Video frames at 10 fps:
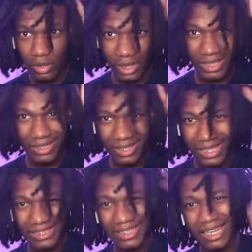
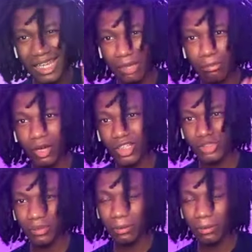like not like a bald spot,